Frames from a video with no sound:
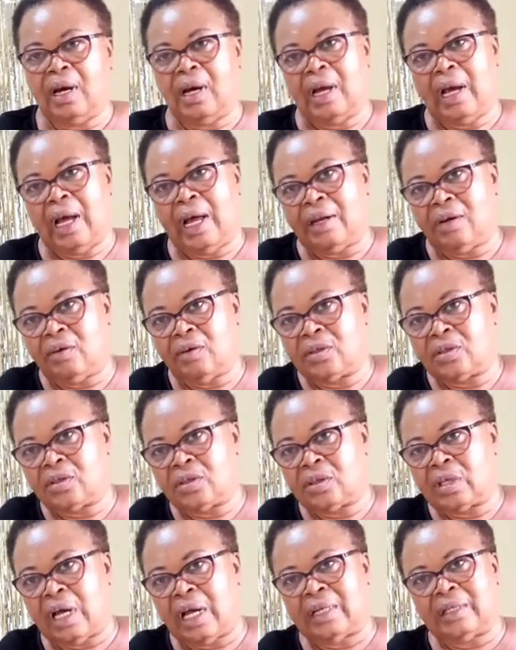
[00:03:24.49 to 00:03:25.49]
And also
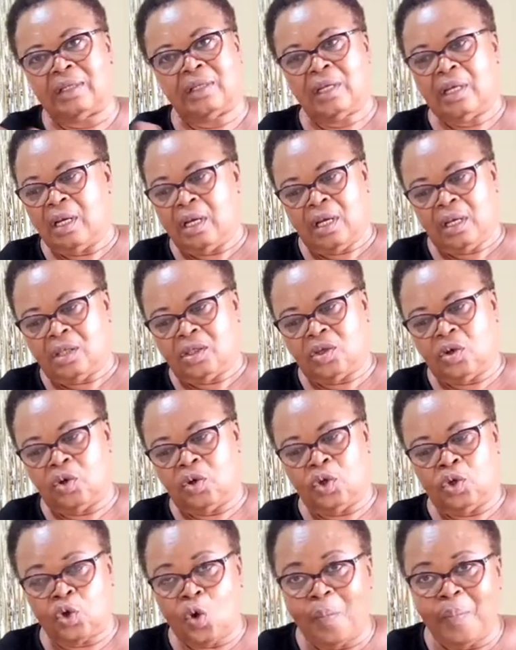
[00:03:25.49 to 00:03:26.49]
so you
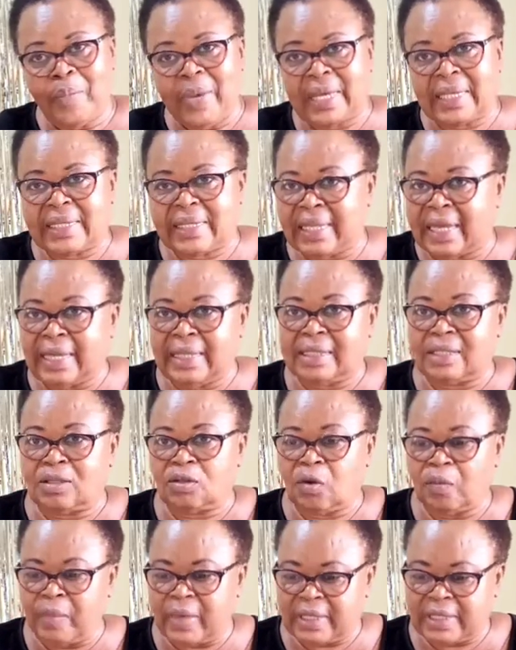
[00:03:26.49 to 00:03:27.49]
don't mix things, you
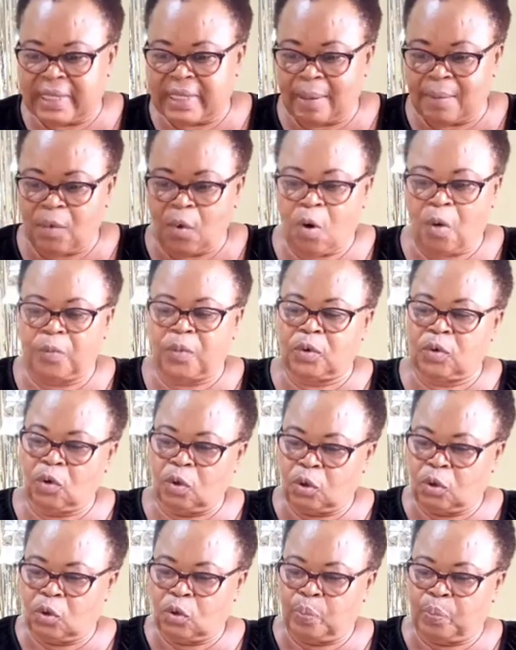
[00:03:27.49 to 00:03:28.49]
don't mix them up. You
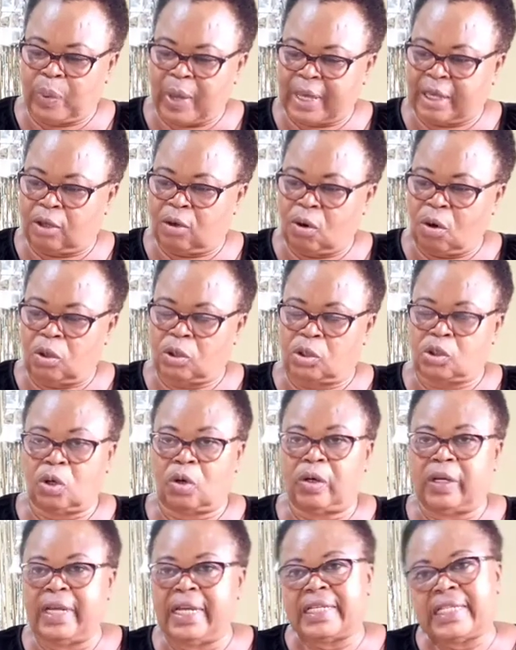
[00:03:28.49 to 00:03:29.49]
don't bake your
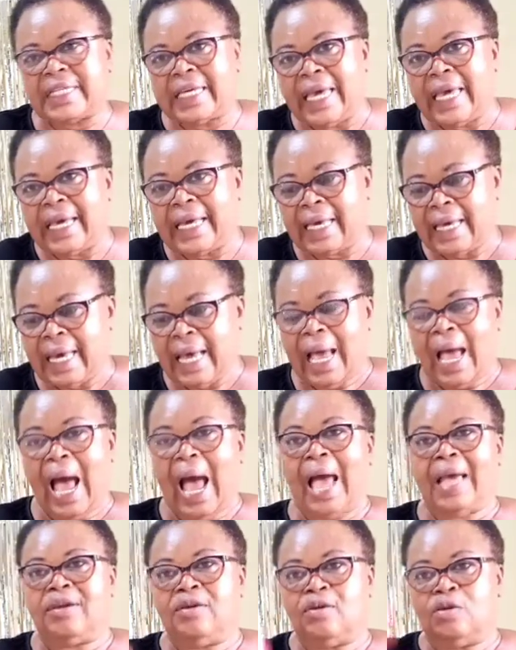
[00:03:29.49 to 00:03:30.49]
chocolate cake
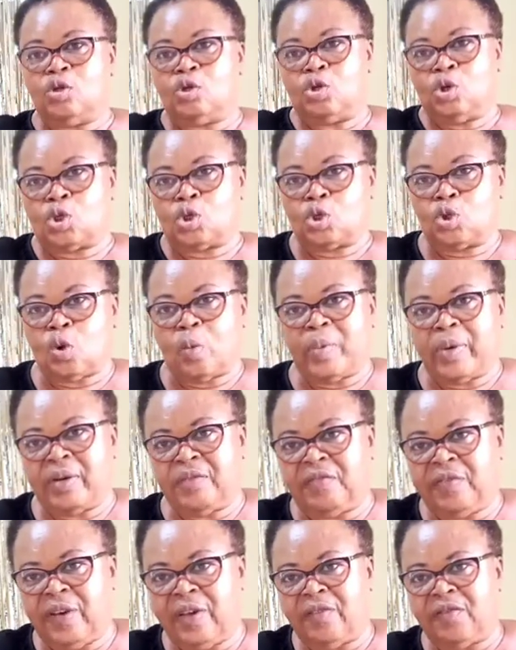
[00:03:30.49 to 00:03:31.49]
and use your strawberry
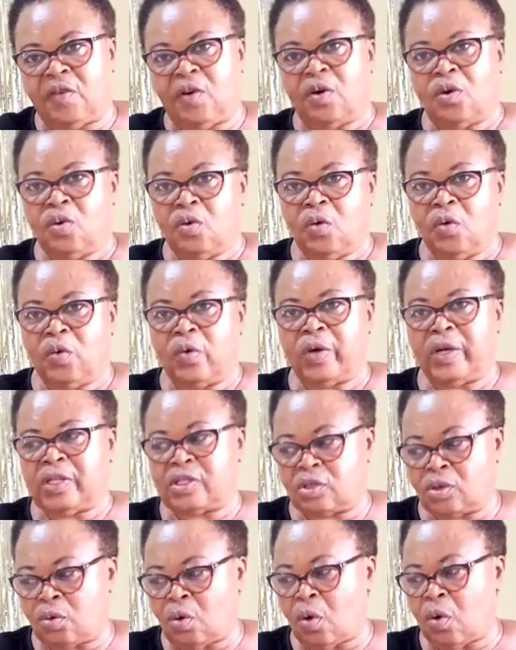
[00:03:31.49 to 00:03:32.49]
flavor. No, it's
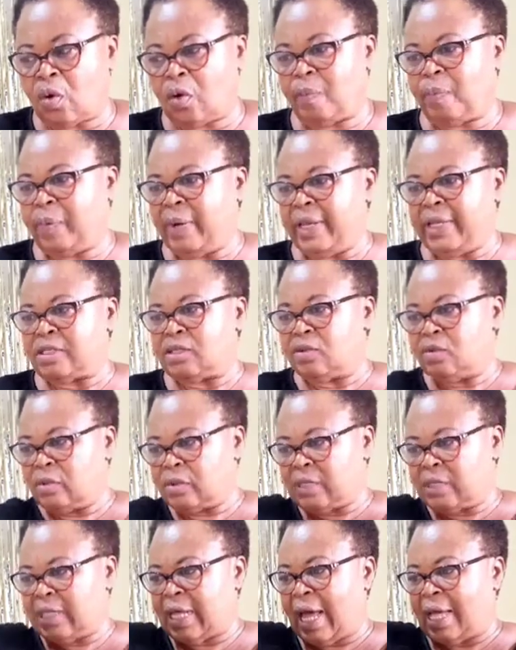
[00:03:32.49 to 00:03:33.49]
wrong. Please
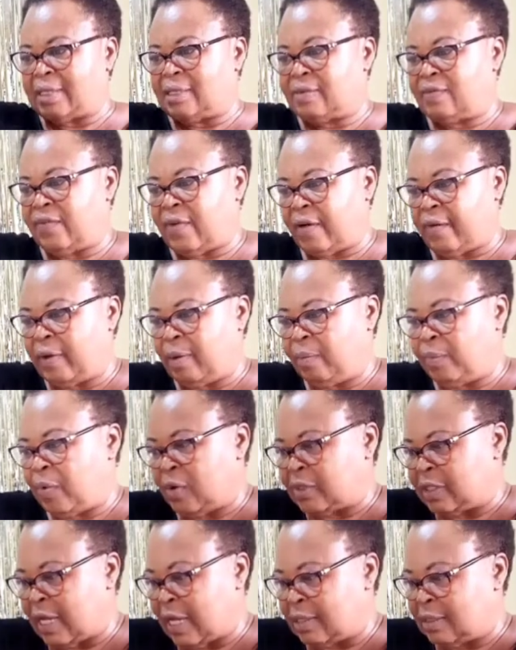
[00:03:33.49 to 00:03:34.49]
note that. Very important.